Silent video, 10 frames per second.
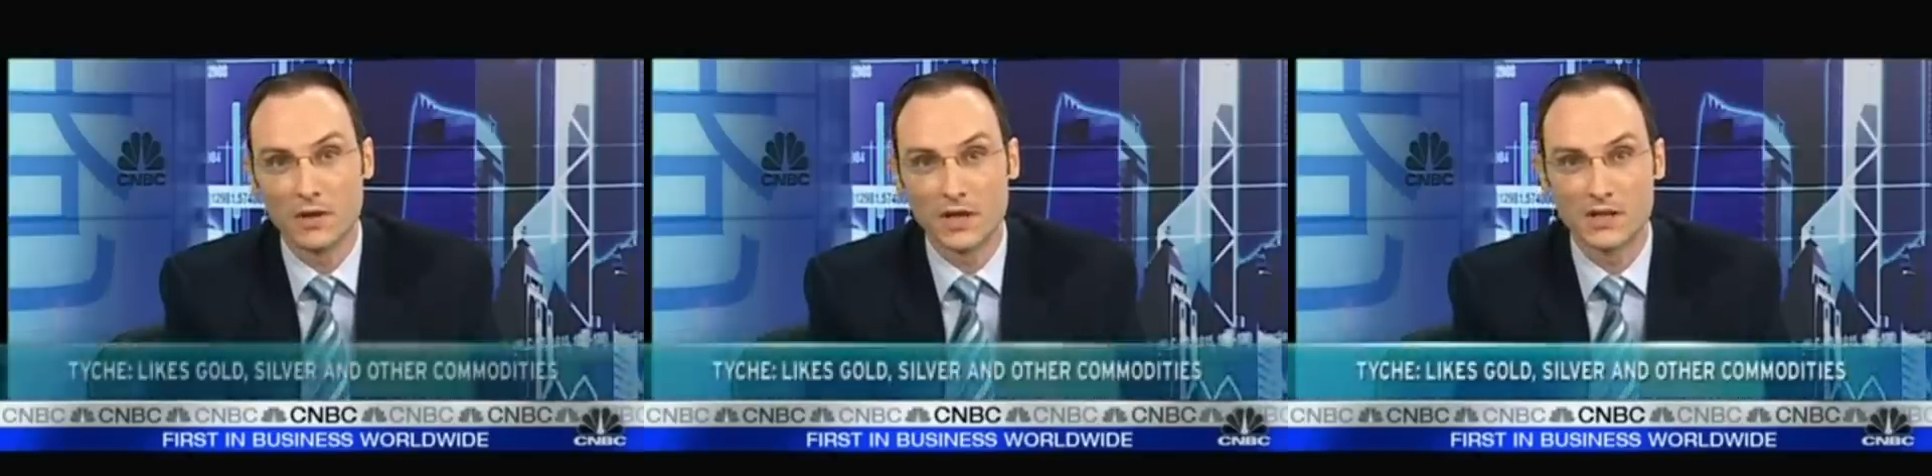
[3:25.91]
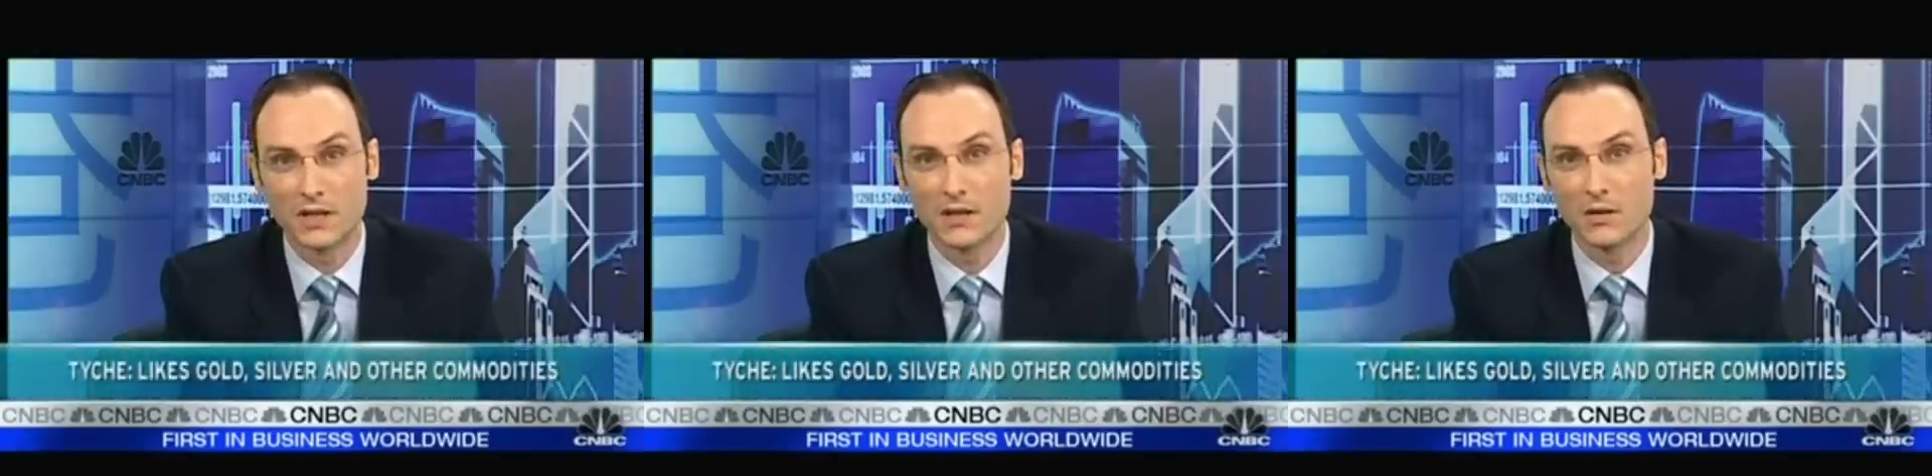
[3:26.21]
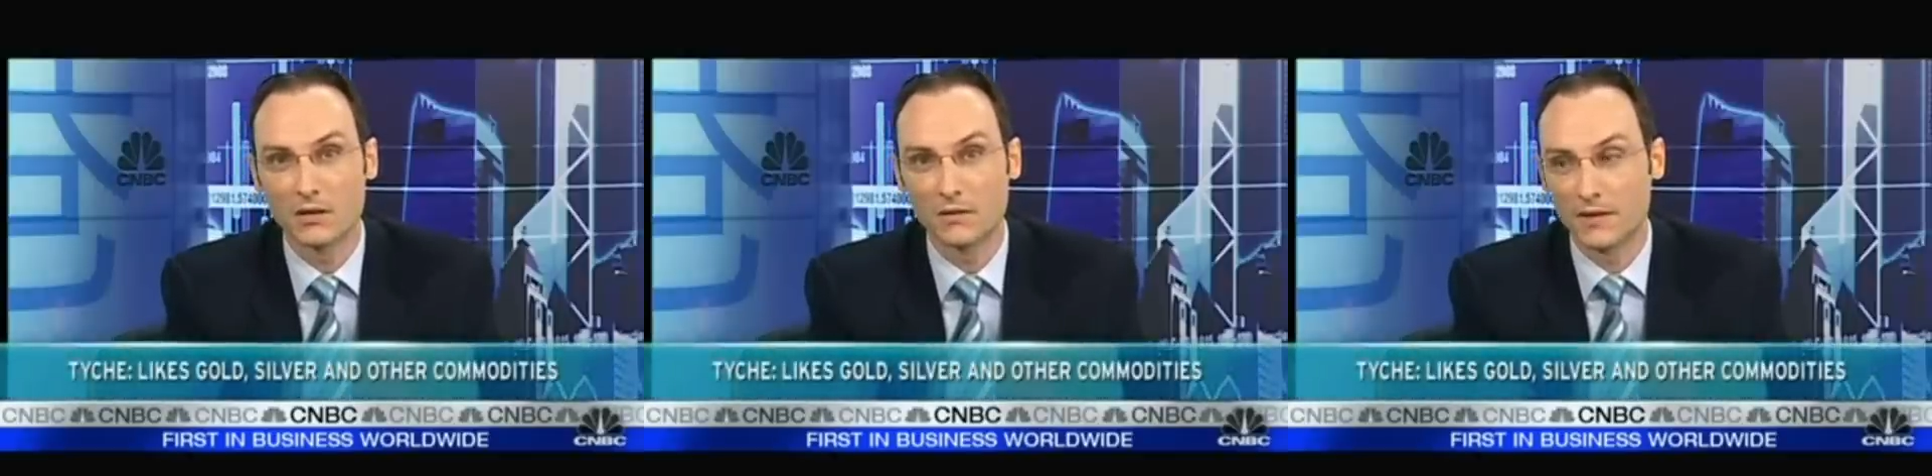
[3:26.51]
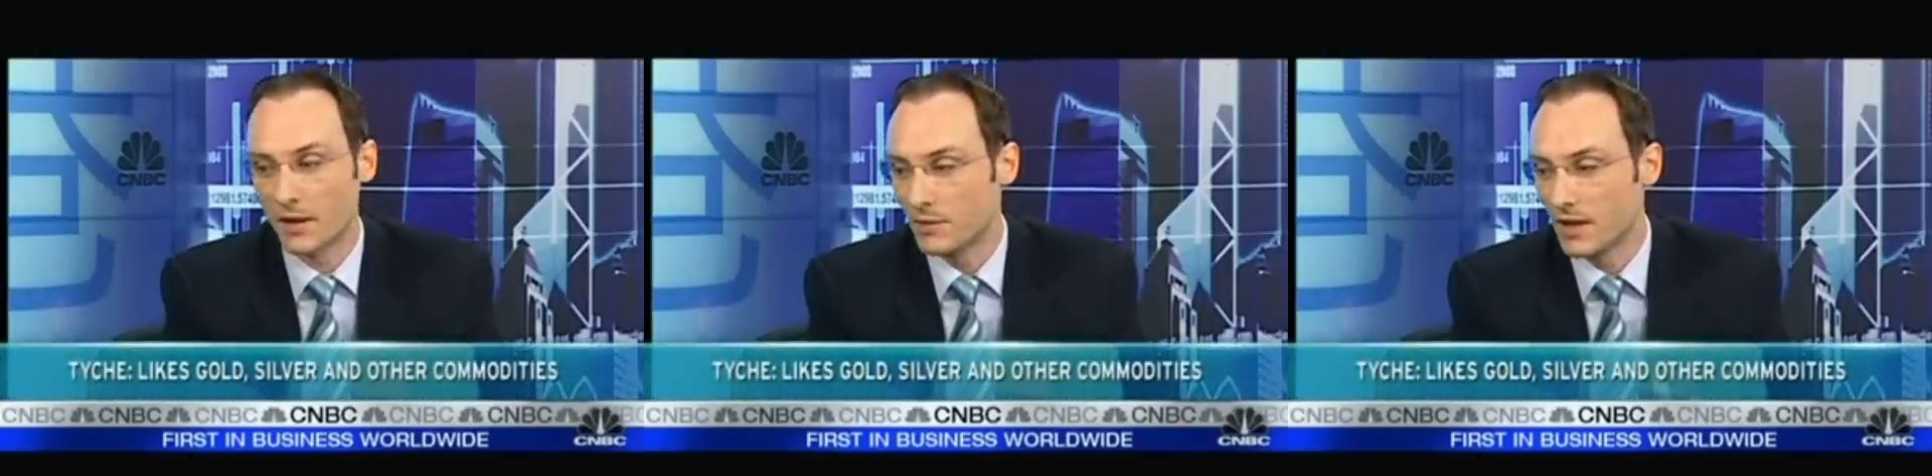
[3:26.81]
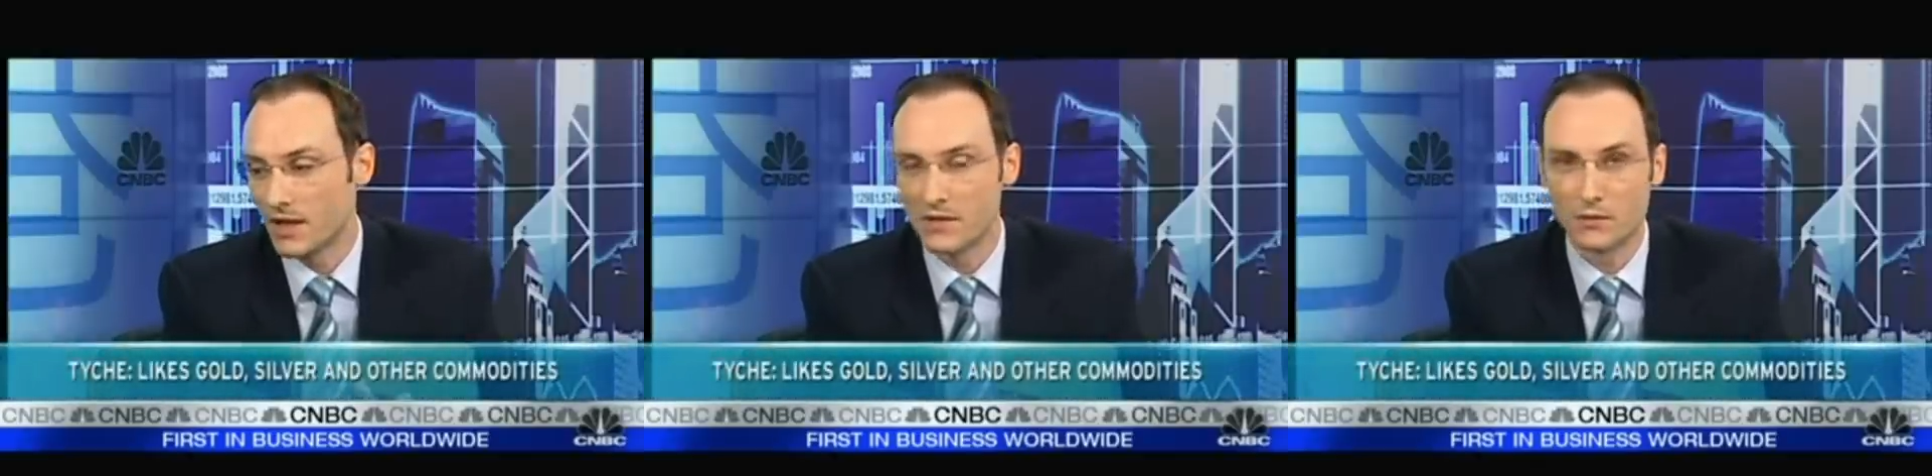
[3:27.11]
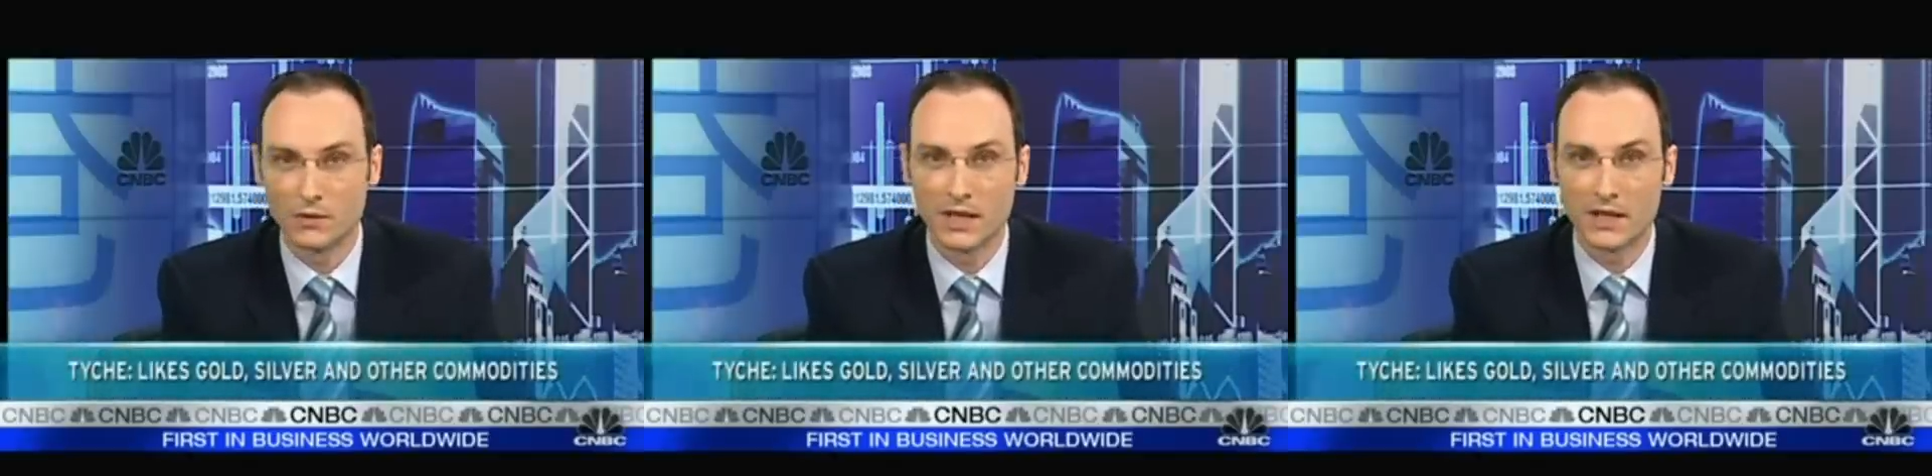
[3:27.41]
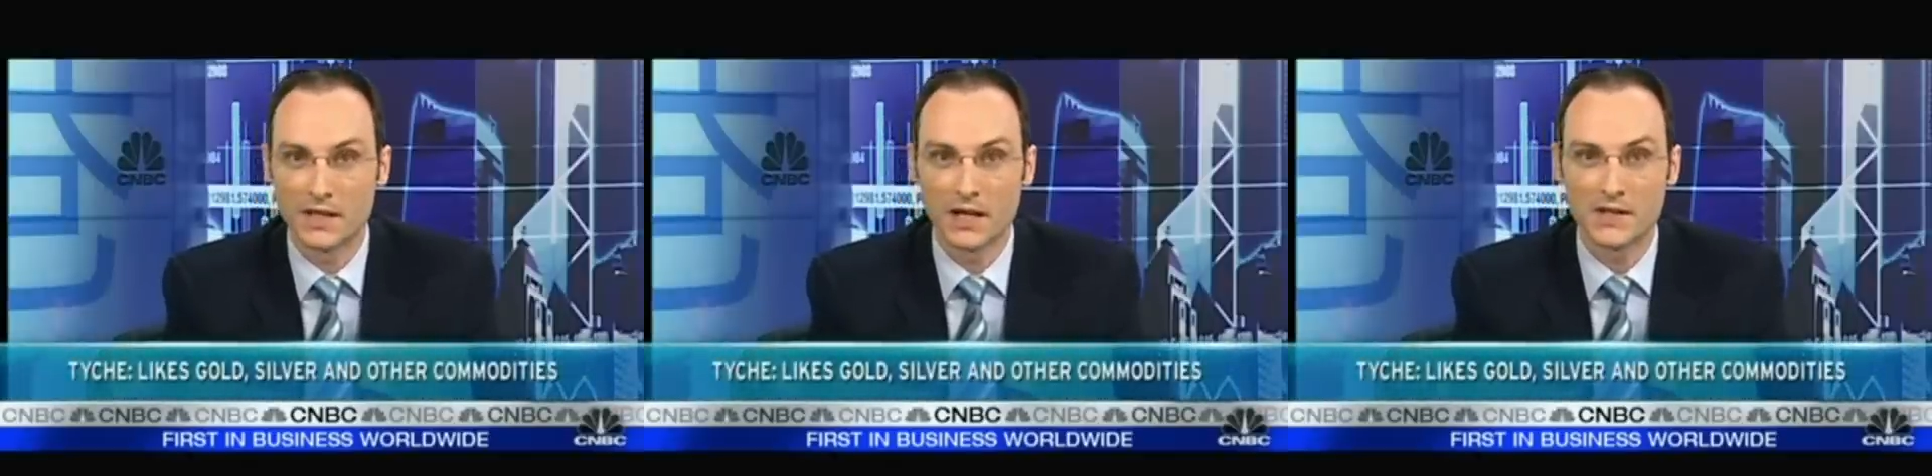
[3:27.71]
There's still a lot of debt that has to
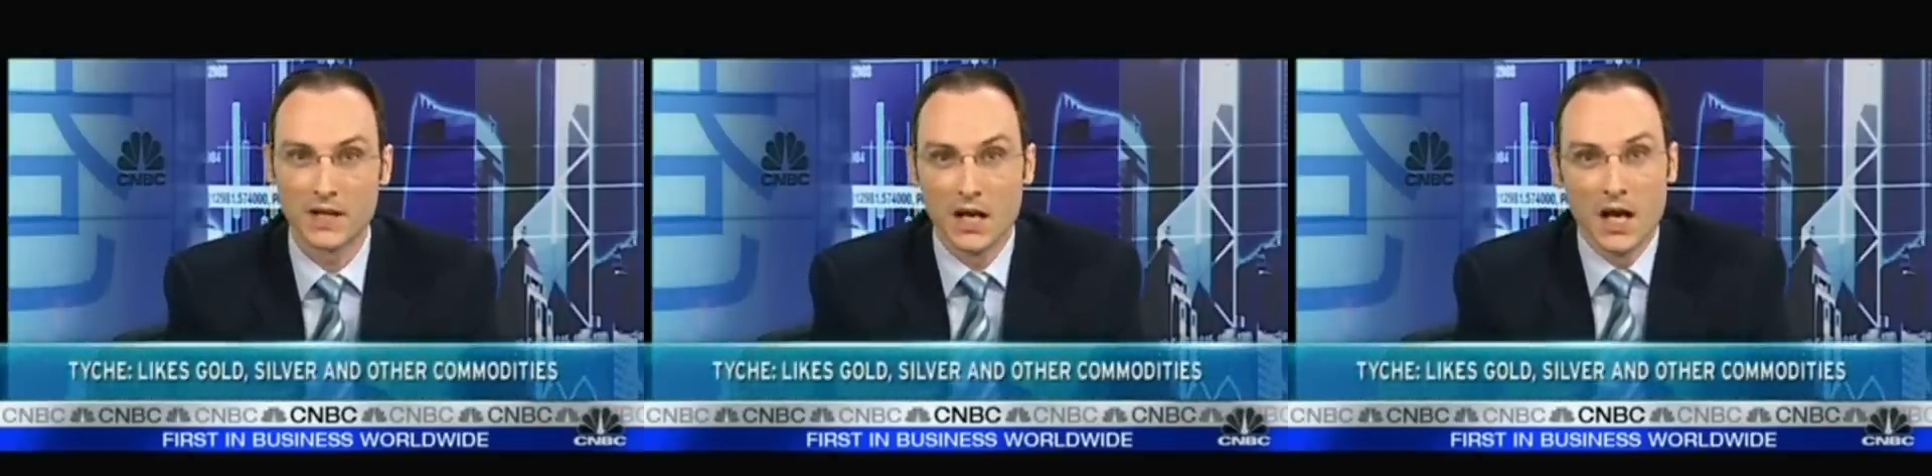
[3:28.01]
readjust,